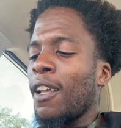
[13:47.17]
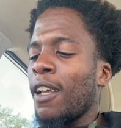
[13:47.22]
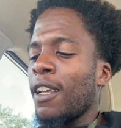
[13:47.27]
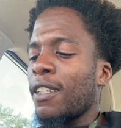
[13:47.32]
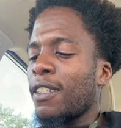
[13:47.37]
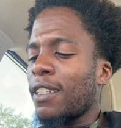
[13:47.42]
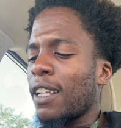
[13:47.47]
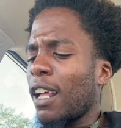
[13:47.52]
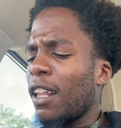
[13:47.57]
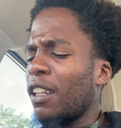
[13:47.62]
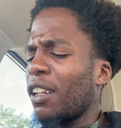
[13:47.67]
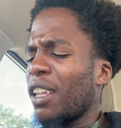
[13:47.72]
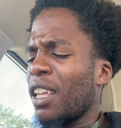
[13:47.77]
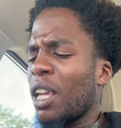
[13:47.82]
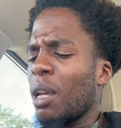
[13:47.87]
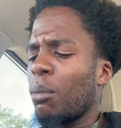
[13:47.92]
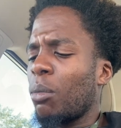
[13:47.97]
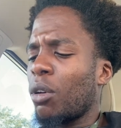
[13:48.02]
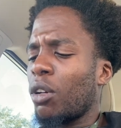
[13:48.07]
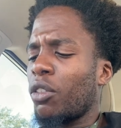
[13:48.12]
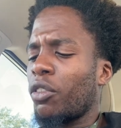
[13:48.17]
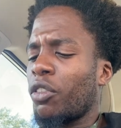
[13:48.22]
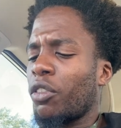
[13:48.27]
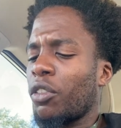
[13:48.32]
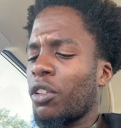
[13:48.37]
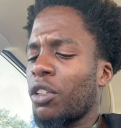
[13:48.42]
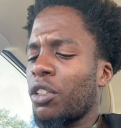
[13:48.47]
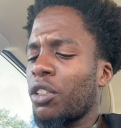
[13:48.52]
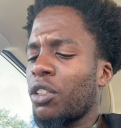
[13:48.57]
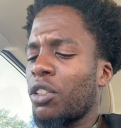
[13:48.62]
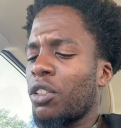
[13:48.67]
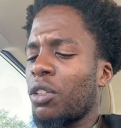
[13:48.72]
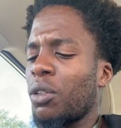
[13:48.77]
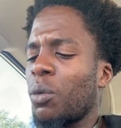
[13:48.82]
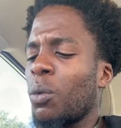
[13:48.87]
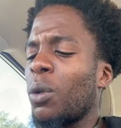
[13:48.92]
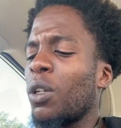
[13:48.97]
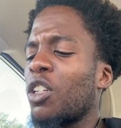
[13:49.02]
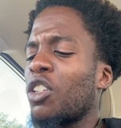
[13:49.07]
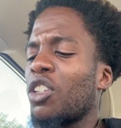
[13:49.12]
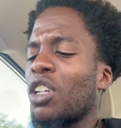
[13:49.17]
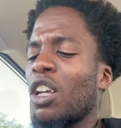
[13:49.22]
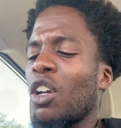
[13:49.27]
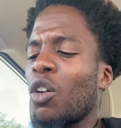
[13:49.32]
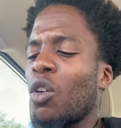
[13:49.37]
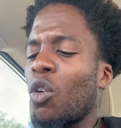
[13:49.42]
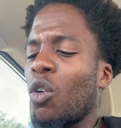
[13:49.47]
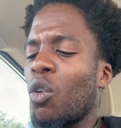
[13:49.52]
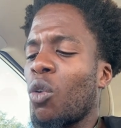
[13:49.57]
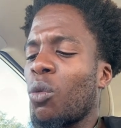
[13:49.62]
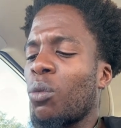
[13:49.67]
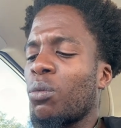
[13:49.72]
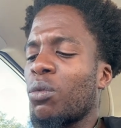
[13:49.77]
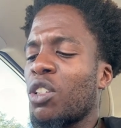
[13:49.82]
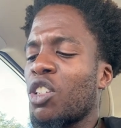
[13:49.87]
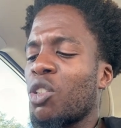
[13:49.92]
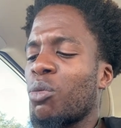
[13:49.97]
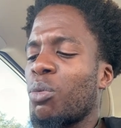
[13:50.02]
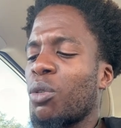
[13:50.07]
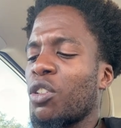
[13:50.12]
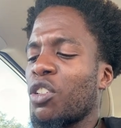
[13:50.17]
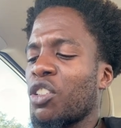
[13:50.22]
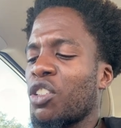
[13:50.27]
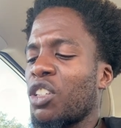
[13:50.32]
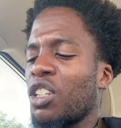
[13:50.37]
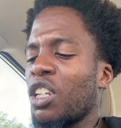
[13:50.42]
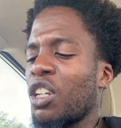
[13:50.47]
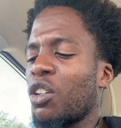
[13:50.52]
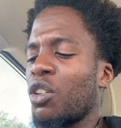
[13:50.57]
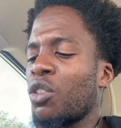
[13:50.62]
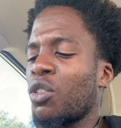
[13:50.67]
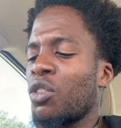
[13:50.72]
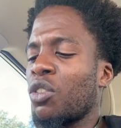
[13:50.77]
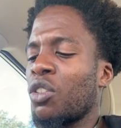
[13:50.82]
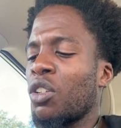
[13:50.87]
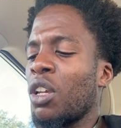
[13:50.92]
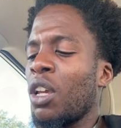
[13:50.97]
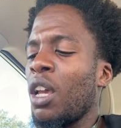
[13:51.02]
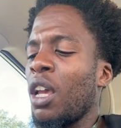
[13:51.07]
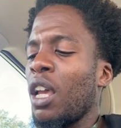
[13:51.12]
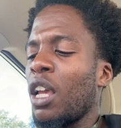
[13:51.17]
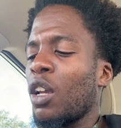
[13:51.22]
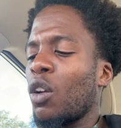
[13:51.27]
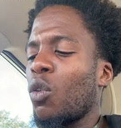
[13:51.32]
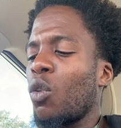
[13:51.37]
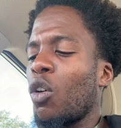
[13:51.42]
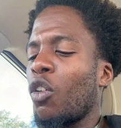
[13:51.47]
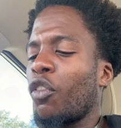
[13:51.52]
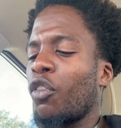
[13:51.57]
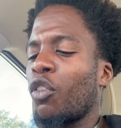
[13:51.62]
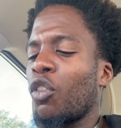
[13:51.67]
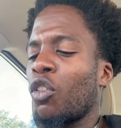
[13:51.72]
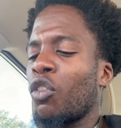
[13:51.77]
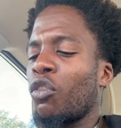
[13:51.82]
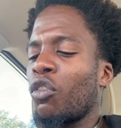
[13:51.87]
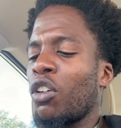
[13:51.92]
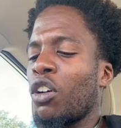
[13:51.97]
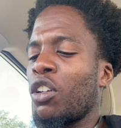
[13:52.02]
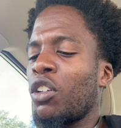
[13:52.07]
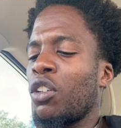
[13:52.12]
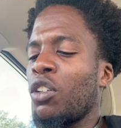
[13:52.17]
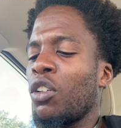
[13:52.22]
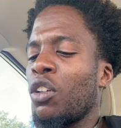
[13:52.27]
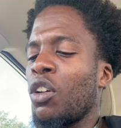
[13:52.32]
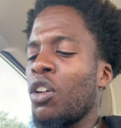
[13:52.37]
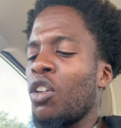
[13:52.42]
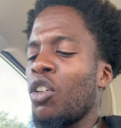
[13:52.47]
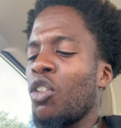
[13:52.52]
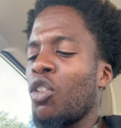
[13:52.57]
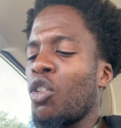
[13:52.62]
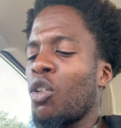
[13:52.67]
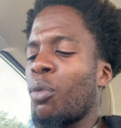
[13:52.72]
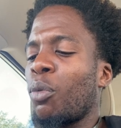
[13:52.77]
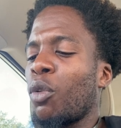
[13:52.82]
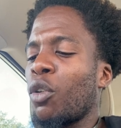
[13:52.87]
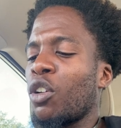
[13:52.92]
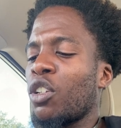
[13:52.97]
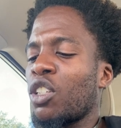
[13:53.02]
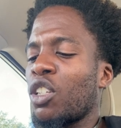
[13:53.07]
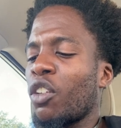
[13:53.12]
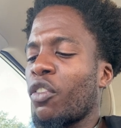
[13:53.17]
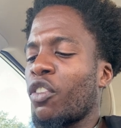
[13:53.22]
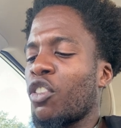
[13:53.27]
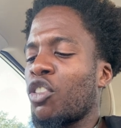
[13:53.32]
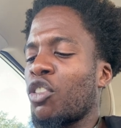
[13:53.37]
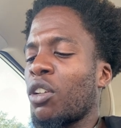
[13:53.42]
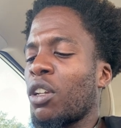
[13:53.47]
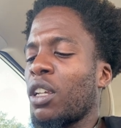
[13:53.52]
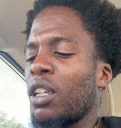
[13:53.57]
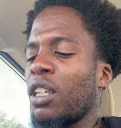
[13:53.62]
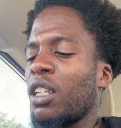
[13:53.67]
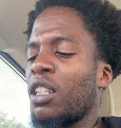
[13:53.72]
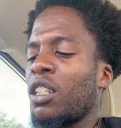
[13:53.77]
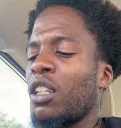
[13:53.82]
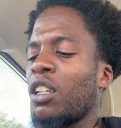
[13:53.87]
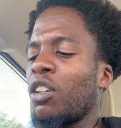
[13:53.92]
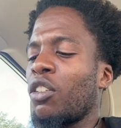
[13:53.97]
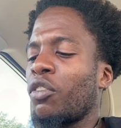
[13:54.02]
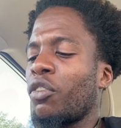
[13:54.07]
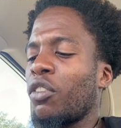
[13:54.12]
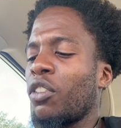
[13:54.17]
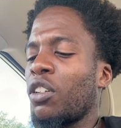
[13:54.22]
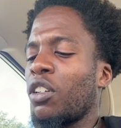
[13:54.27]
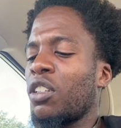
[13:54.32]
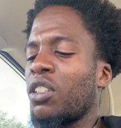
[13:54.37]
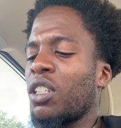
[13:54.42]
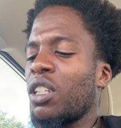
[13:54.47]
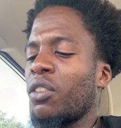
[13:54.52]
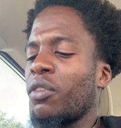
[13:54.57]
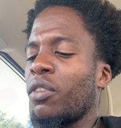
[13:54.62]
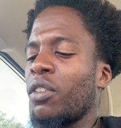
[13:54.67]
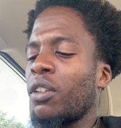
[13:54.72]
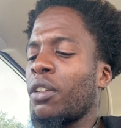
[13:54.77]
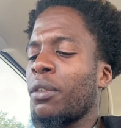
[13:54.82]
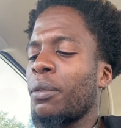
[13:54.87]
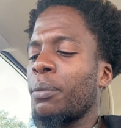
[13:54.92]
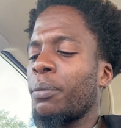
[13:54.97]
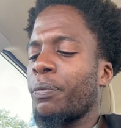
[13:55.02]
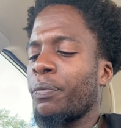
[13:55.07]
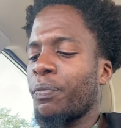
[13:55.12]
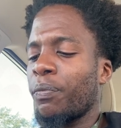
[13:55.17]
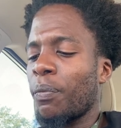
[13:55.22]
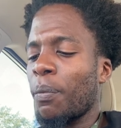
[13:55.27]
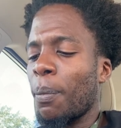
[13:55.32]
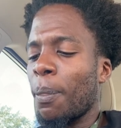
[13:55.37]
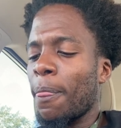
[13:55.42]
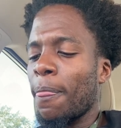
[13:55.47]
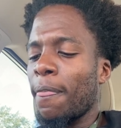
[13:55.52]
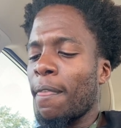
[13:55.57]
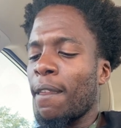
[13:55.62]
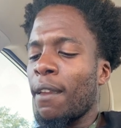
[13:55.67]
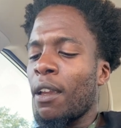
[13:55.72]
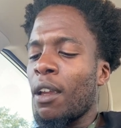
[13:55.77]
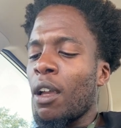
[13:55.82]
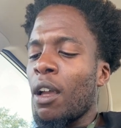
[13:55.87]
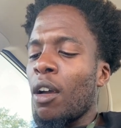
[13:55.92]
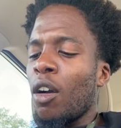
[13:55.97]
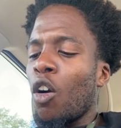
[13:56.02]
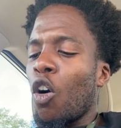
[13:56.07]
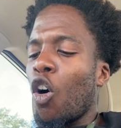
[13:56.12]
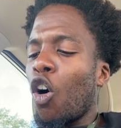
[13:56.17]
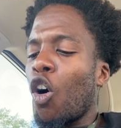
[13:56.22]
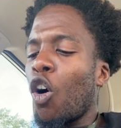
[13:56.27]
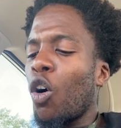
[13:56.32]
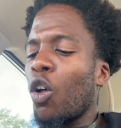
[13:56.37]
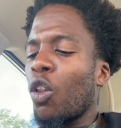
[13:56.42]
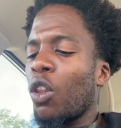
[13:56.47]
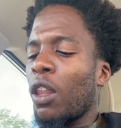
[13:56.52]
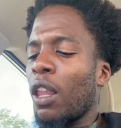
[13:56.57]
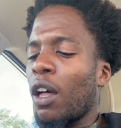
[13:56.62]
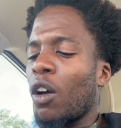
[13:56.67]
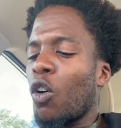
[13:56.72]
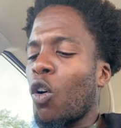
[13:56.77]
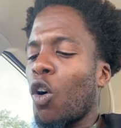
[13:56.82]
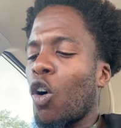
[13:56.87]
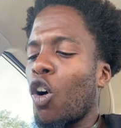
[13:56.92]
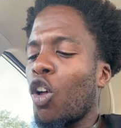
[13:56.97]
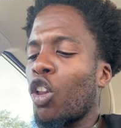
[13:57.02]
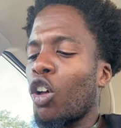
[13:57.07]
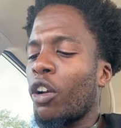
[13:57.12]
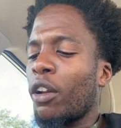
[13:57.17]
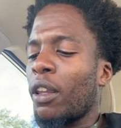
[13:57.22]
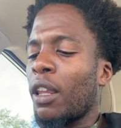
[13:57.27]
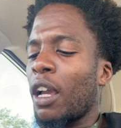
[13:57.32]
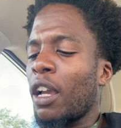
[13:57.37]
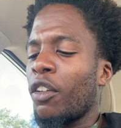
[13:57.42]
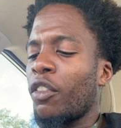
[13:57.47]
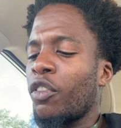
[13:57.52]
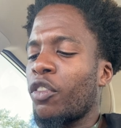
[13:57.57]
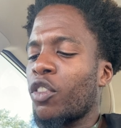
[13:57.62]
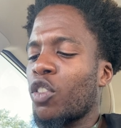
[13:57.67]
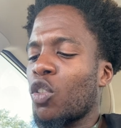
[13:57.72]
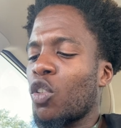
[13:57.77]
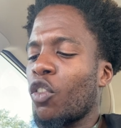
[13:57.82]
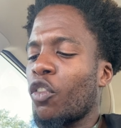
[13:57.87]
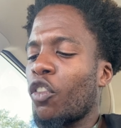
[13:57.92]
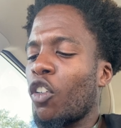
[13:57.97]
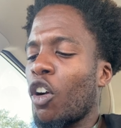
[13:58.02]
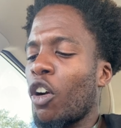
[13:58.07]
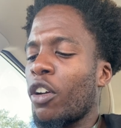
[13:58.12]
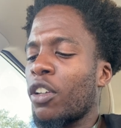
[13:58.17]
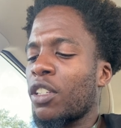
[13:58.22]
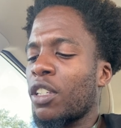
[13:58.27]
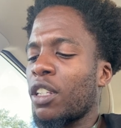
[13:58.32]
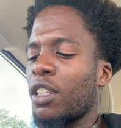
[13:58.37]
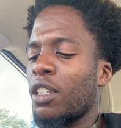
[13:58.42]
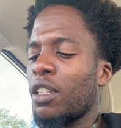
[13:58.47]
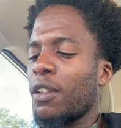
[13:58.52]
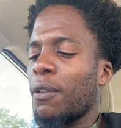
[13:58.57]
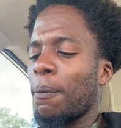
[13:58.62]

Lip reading: Salad and hamburger for lunch. When did you get home? Did you put your sneakers and go on for a run? Or pour yourself a drink and eat dinner in front of the TV? All our life so far as it